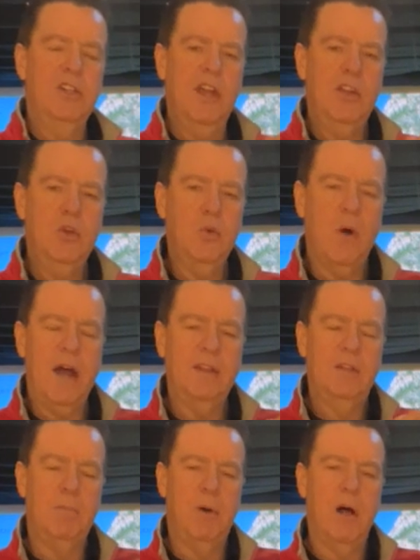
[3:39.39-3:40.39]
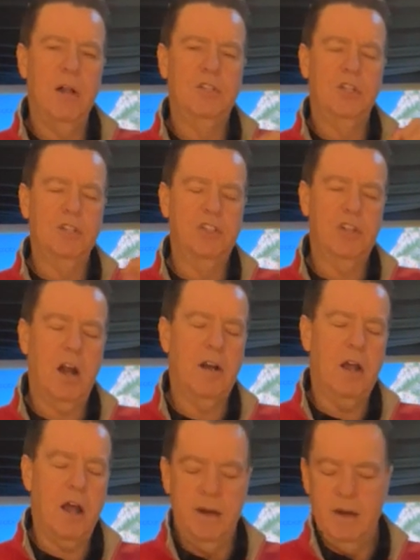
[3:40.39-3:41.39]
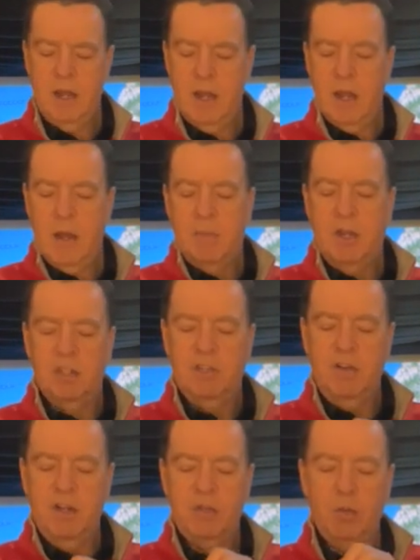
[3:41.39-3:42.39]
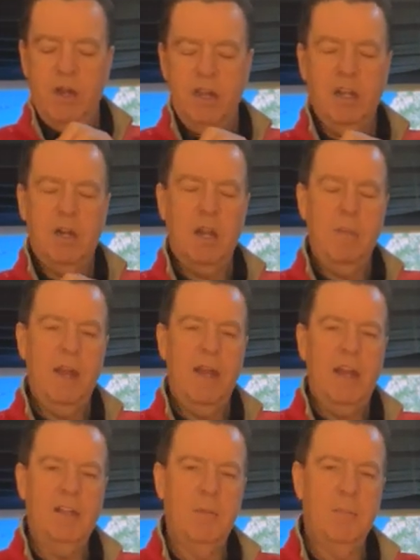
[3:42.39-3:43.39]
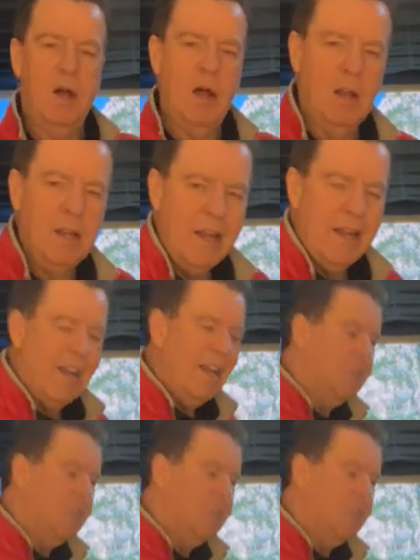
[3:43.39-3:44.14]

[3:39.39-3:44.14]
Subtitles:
that you want the ball to start on. Because if I swing the club head at the ball, it's